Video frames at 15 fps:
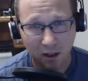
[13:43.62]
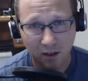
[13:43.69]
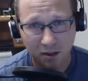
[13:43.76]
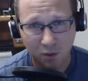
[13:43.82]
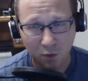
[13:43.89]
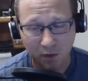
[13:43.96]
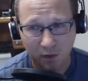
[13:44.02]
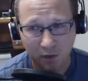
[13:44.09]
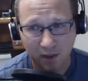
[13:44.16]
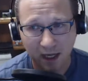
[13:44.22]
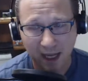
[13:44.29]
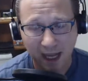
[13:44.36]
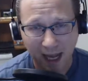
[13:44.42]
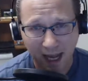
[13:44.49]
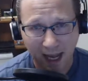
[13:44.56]
Twitter
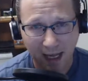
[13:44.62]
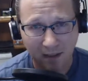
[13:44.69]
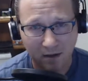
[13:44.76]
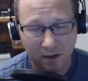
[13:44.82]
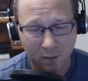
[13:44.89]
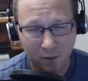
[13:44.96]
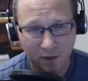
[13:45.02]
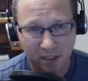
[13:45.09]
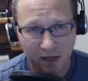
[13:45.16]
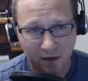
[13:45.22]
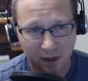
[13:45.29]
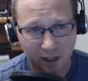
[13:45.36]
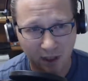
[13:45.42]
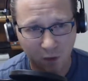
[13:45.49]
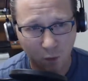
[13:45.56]

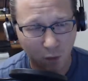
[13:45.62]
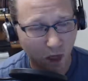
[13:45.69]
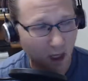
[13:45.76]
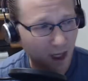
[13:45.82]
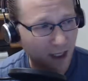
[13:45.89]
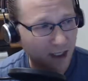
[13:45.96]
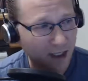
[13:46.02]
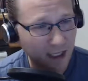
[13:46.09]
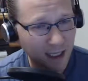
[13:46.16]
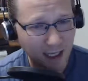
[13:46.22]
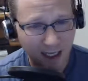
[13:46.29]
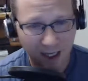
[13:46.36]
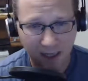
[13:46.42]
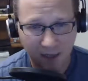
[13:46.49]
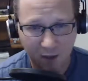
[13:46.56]
@LibertarianY,
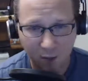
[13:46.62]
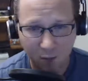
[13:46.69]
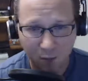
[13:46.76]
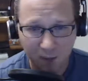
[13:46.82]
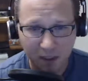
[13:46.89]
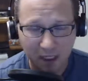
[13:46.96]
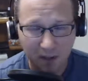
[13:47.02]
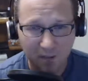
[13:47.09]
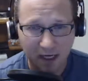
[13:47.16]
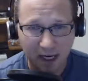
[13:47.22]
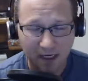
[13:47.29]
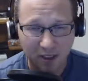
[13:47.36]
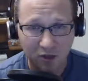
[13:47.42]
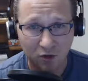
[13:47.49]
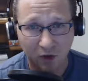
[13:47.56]
and we'll be coming
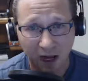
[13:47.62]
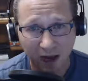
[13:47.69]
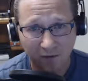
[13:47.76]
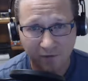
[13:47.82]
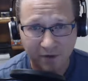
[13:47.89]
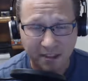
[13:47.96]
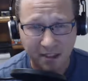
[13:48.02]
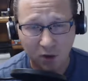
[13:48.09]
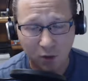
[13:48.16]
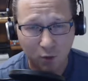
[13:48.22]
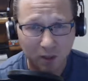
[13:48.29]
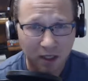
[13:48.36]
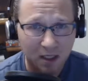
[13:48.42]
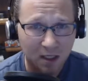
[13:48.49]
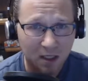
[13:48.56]
at you every single
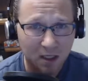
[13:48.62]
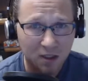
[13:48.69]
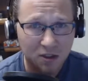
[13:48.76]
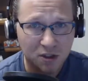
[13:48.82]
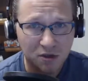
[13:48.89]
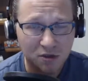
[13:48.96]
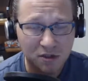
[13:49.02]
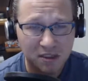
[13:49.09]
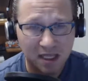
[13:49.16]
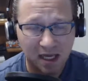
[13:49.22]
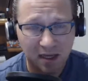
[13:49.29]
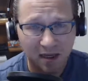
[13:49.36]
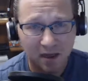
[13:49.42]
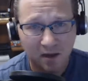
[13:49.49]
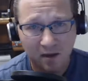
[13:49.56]
week,
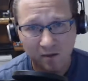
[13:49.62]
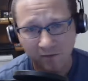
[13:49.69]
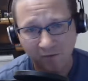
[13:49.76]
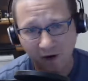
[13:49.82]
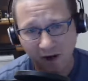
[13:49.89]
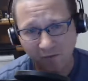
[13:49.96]
Tuesday, 5